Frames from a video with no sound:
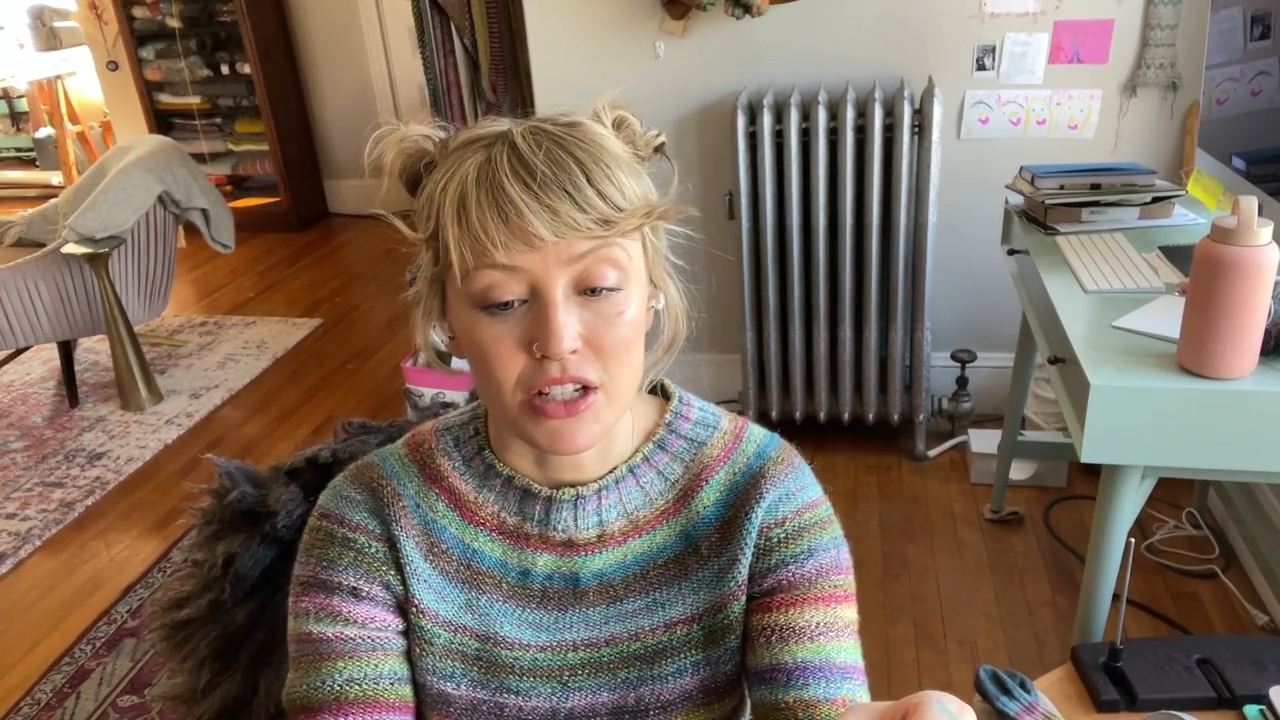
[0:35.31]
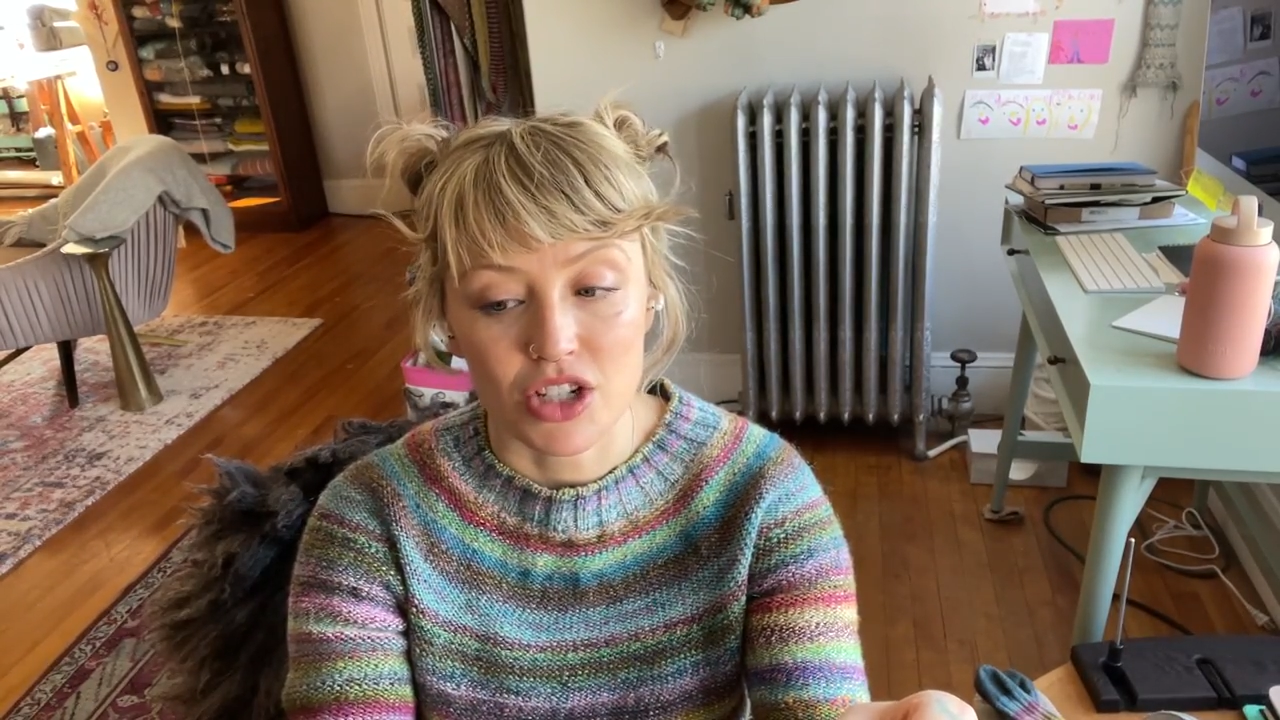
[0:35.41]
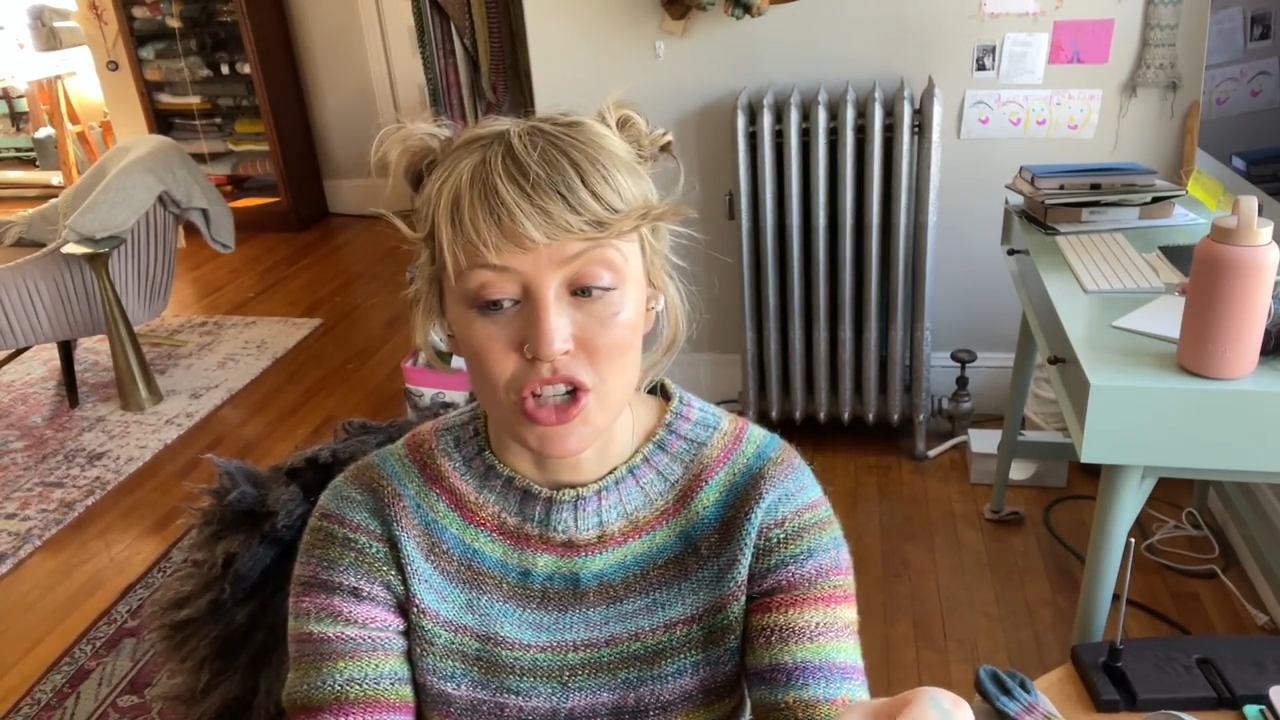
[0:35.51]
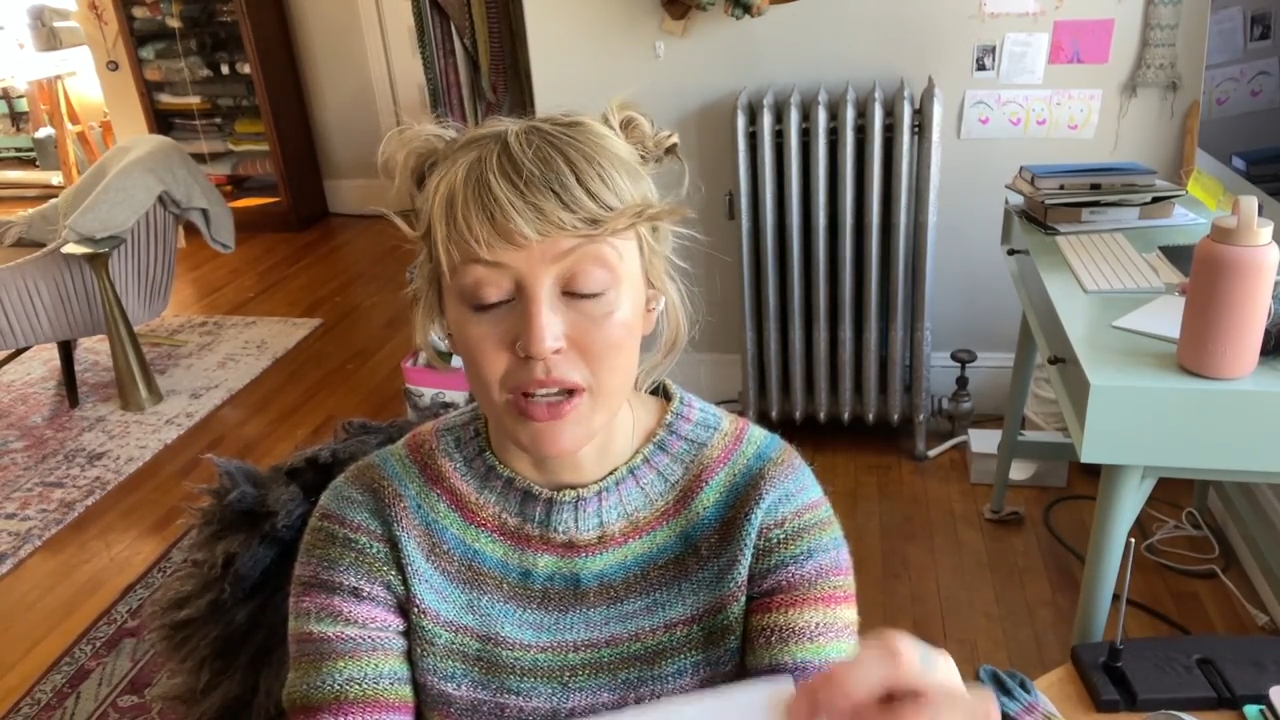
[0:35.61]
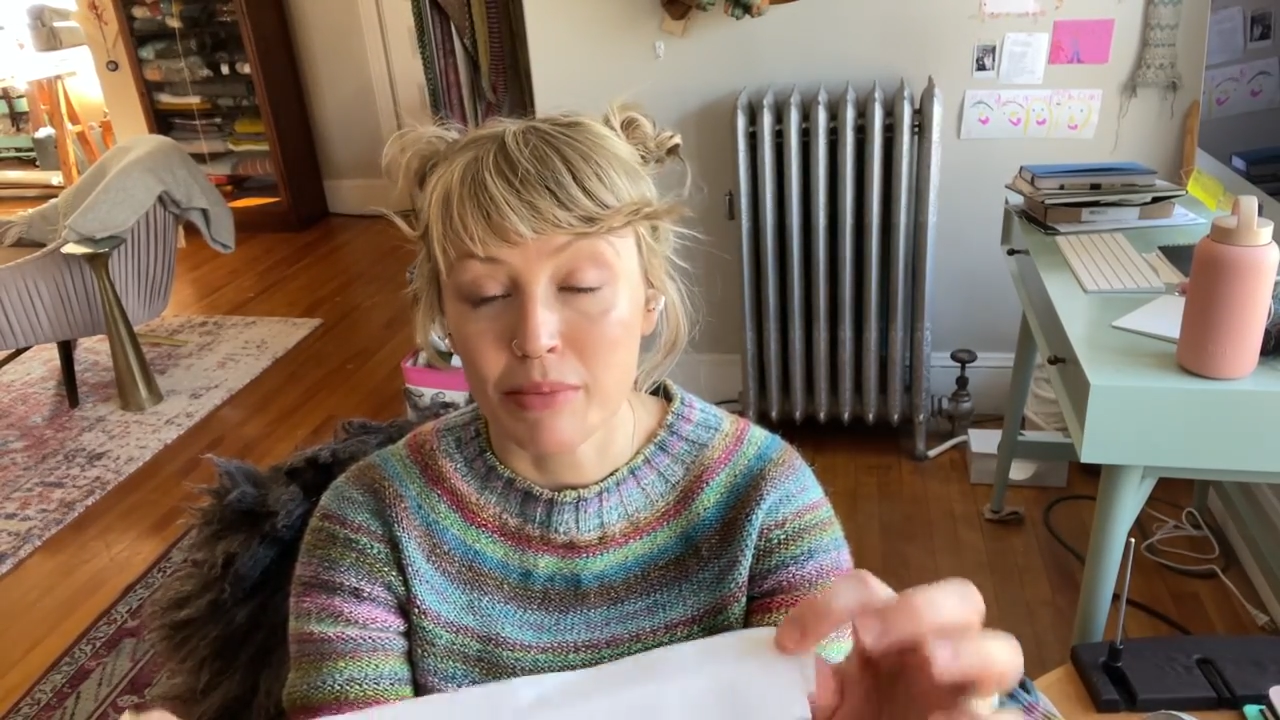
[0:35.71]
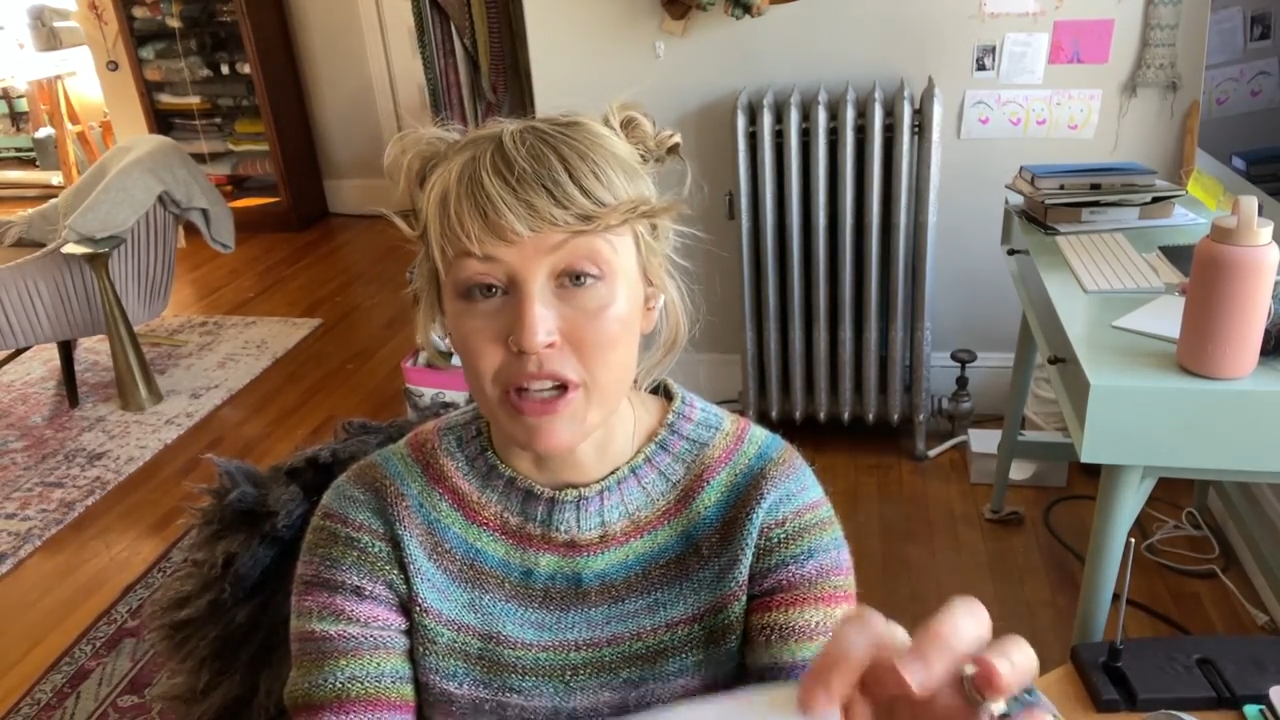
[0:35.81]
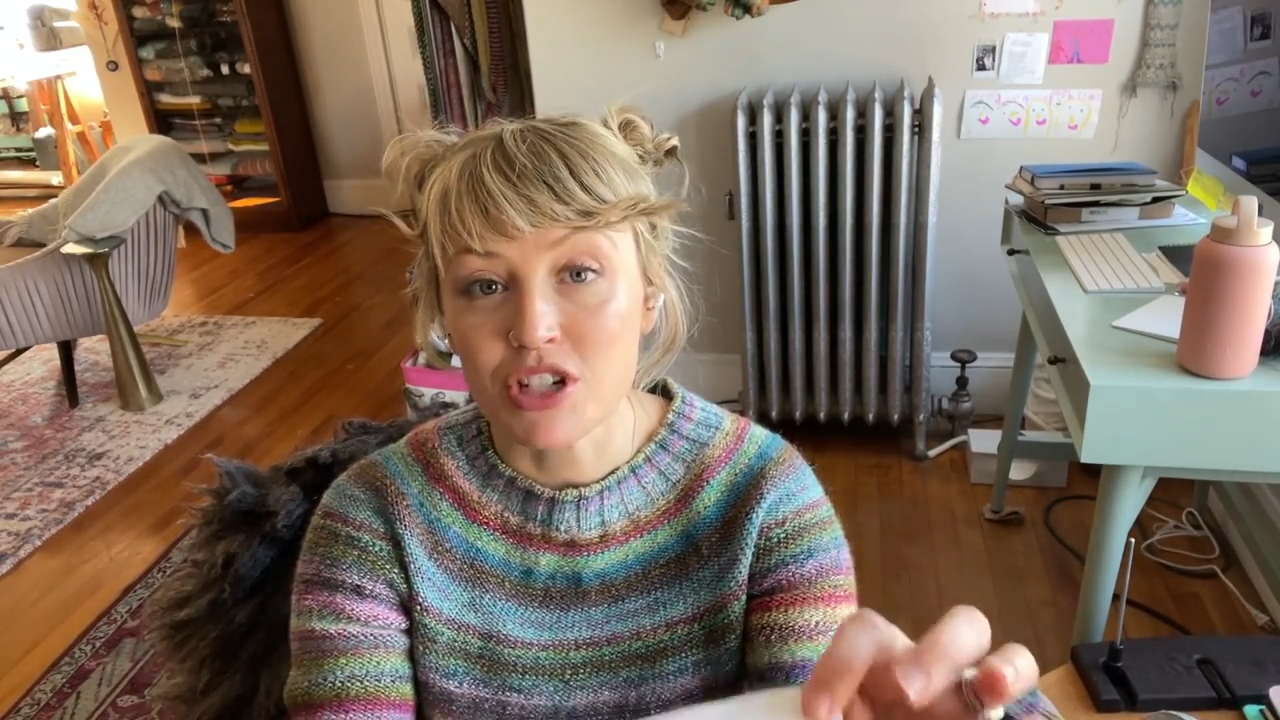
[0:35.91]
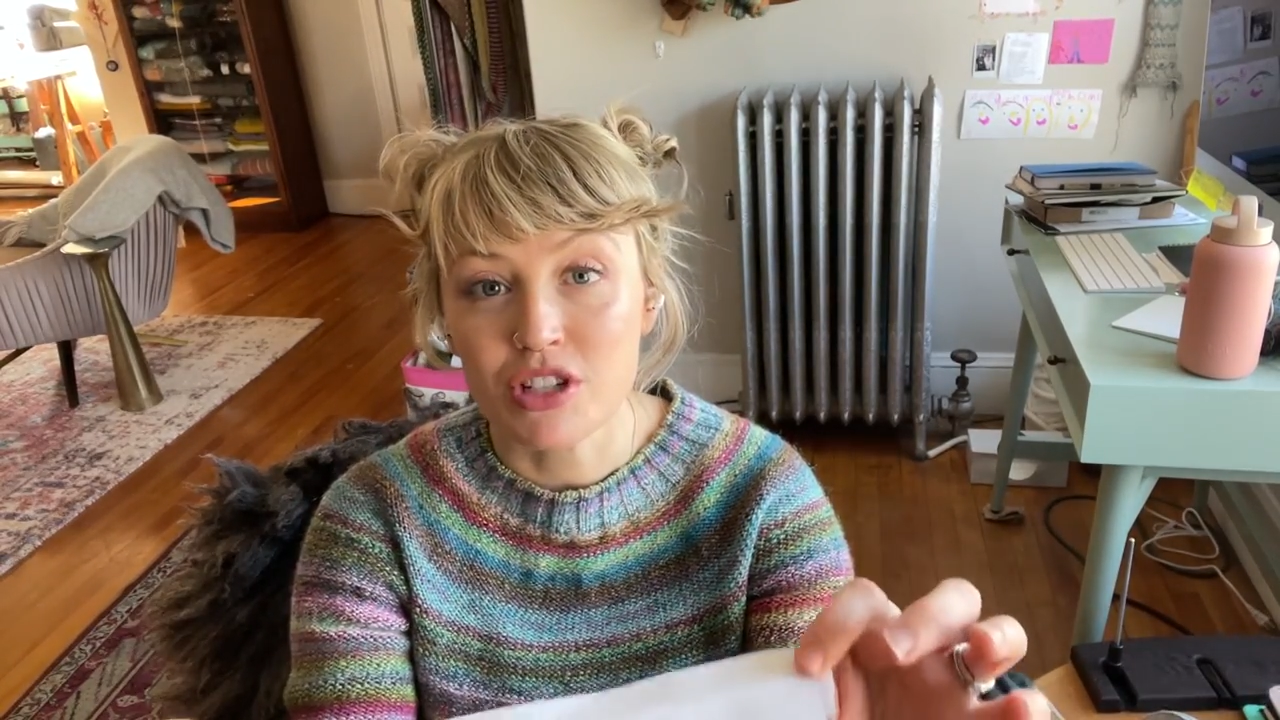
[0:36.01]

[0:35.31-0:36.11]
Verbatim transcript: she had mentioned